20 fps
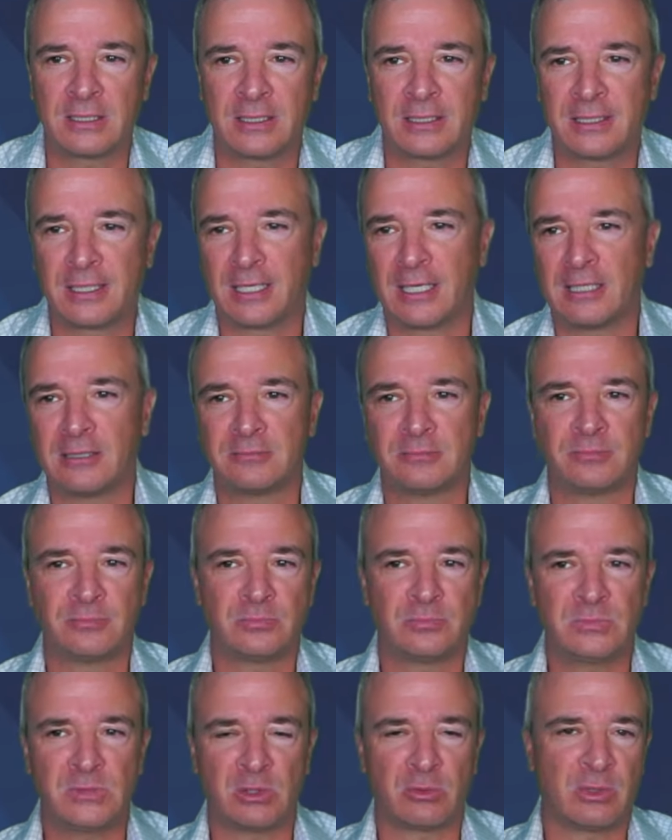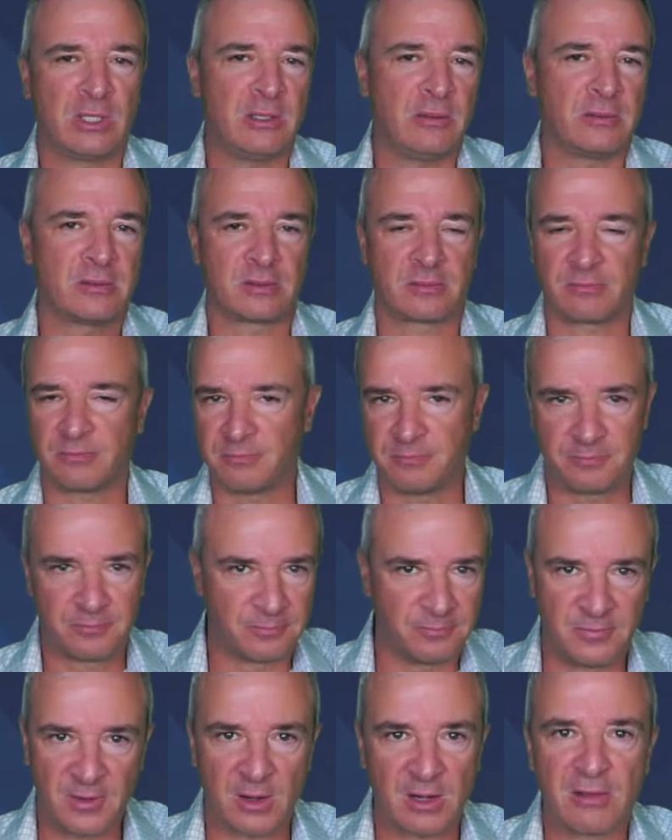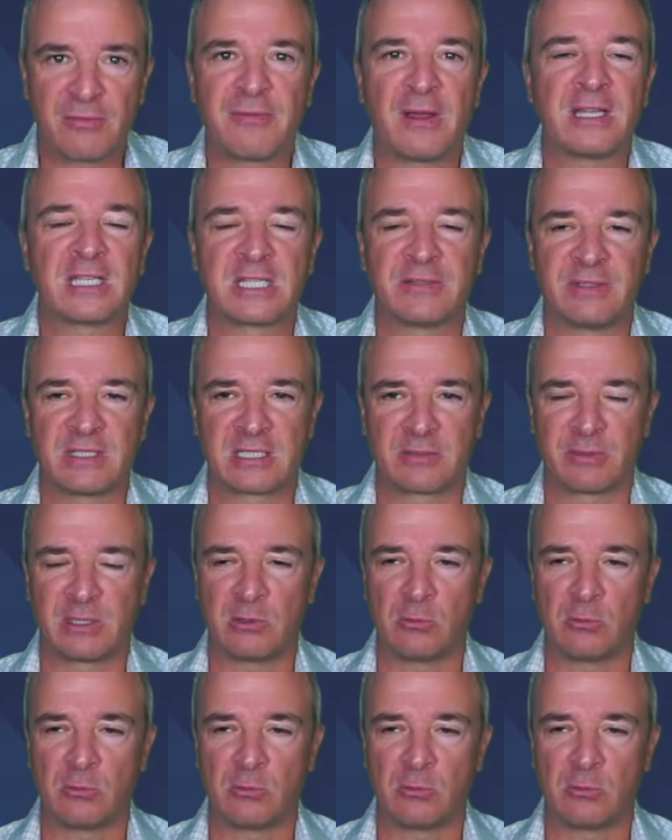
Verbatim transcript: uh, you know, he's very offensive at some of the